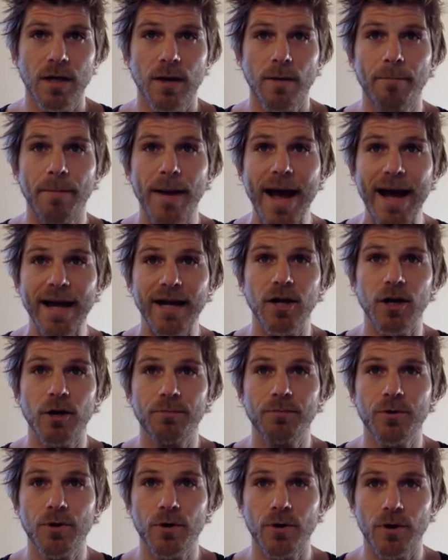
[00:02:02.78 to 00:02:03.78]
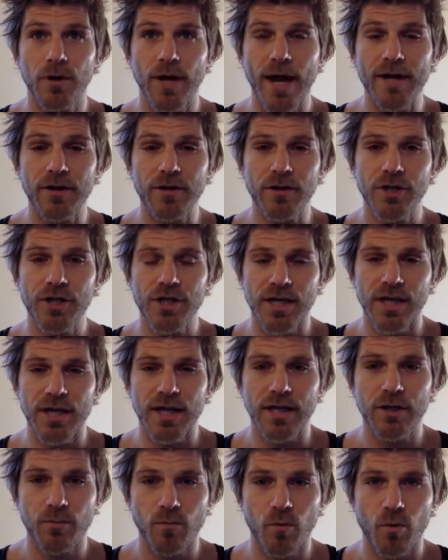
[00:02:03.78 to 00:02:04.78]
pack up your energy
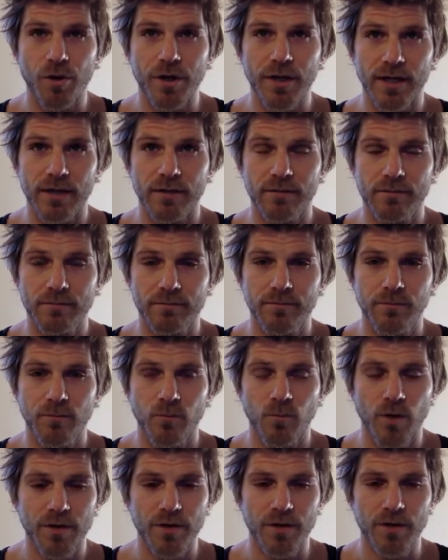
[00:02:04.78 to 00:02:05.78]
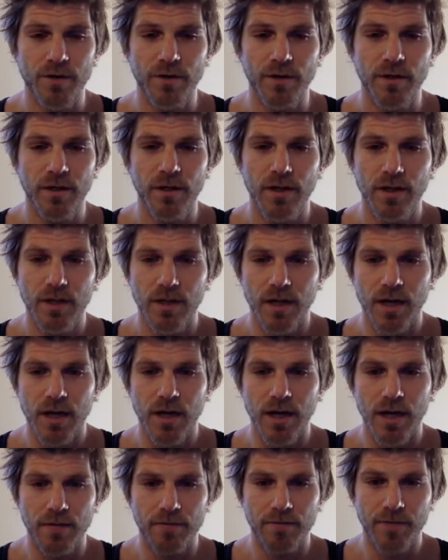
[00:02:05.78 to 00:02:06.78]
in the morning, whether
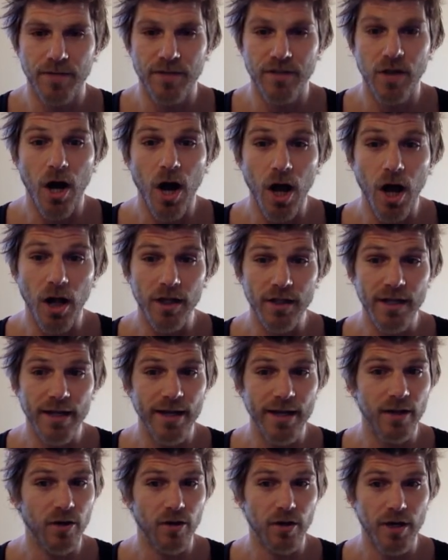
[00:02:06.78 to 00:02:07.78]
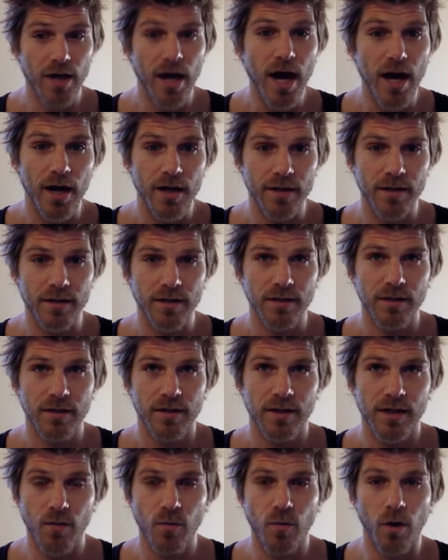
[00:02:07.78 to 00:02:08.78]
it's a holiday or not.
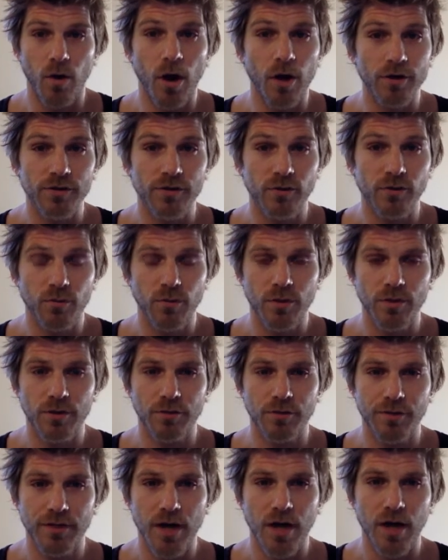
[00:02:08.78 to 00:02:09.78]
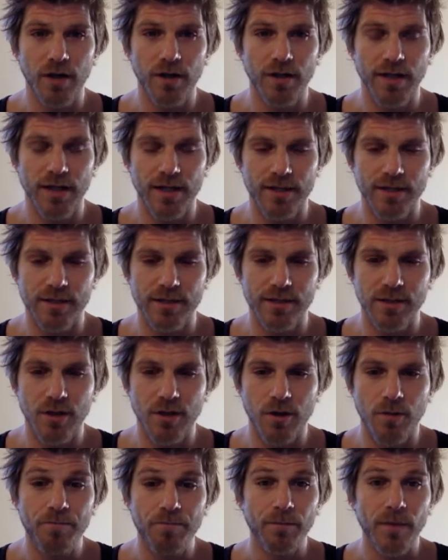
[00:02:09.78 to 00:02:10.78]
It will also work during the holidays.
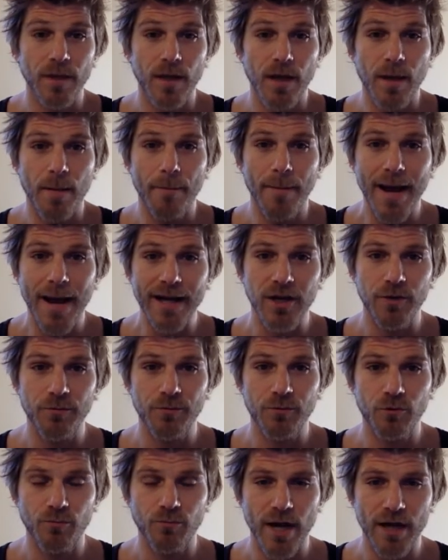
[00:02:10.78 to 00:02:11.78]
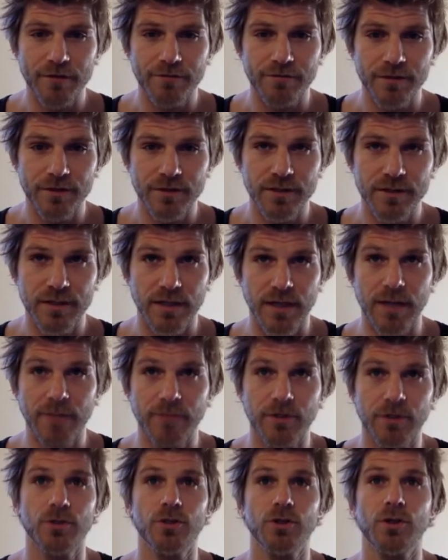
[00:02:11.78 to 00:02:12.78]
So pack up your breakfast, and I'm
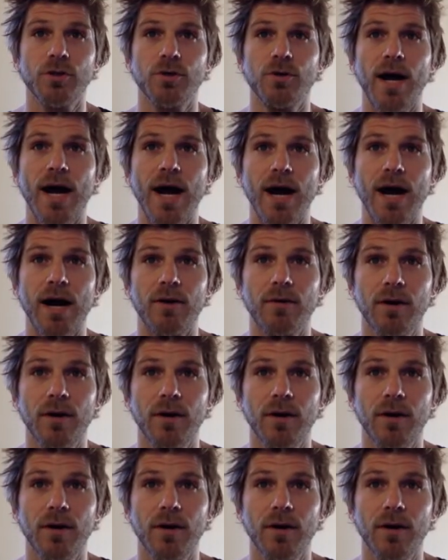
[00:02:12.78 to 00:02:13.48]
going to show you how,